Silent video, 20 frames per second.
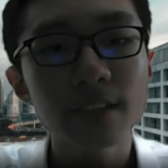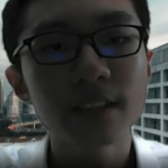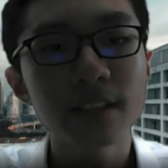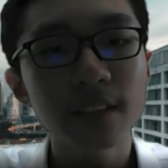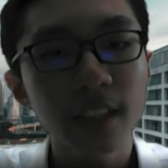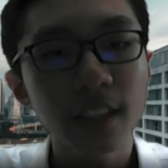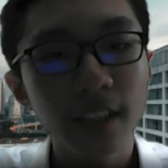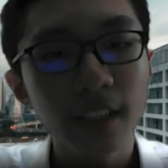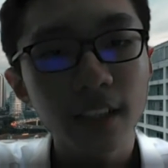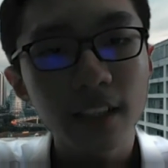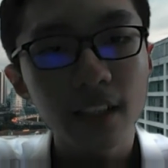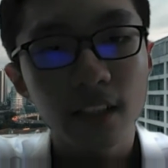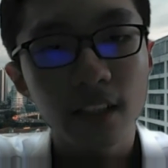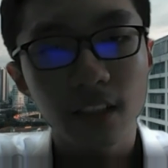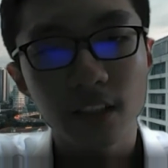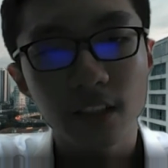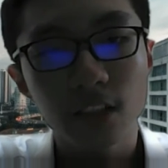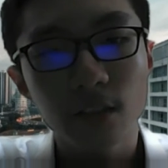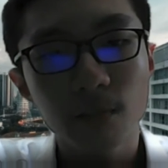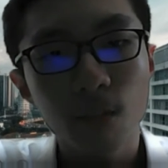second
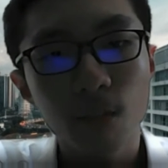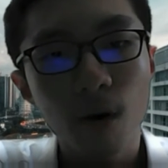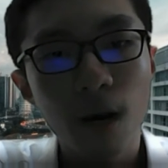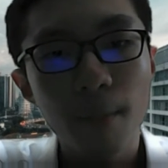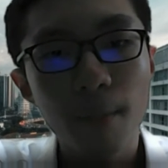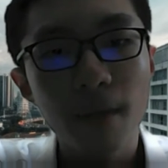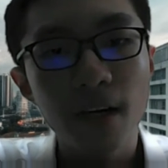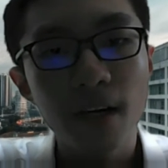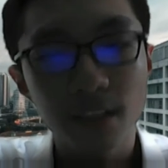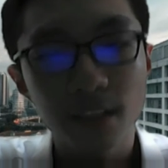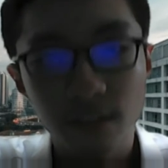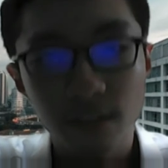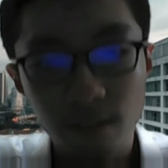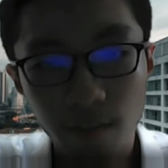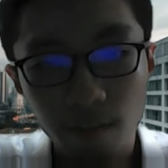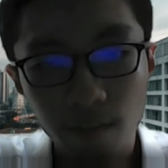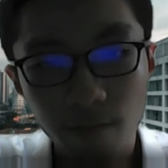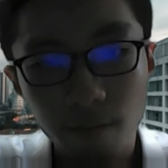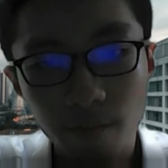is Muhammad Asyraf.